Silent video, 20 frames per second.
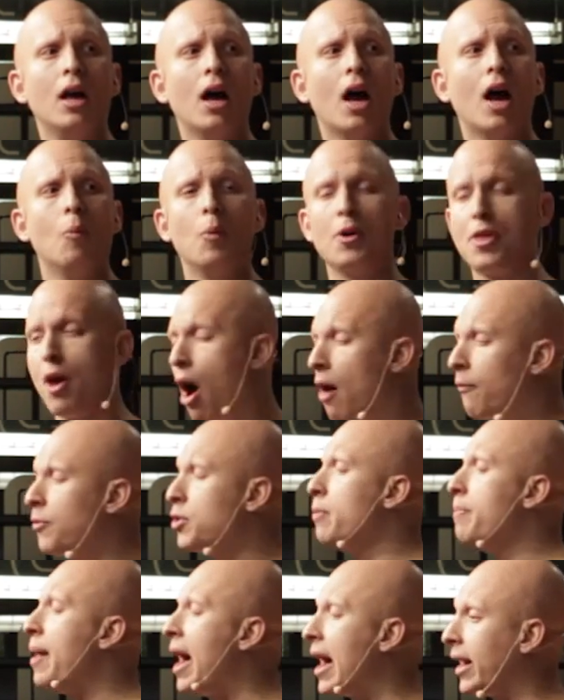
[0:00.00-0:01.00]
where they
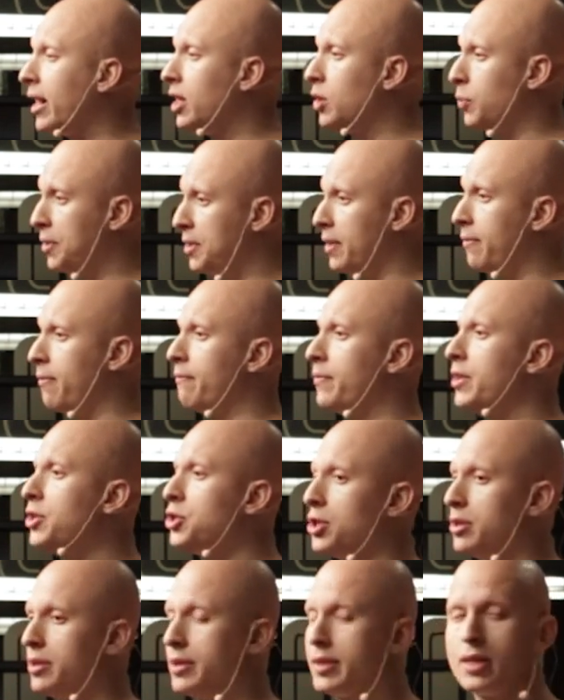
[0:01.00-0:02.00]
offer you a backend with different
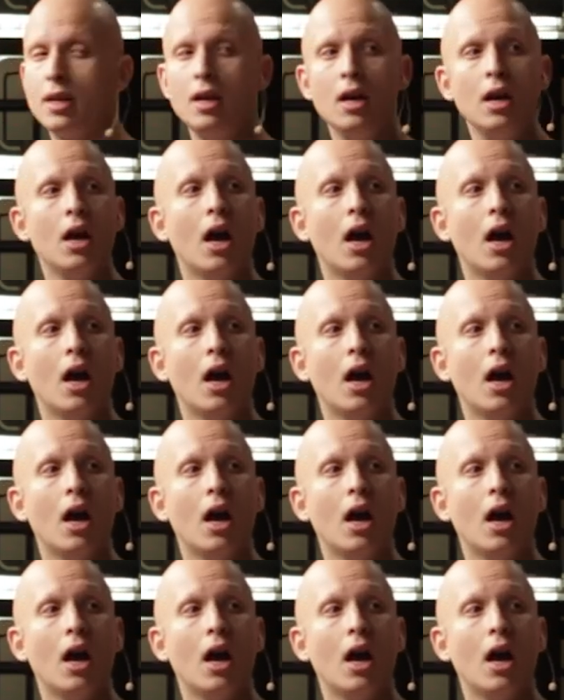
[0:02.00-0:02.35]
features.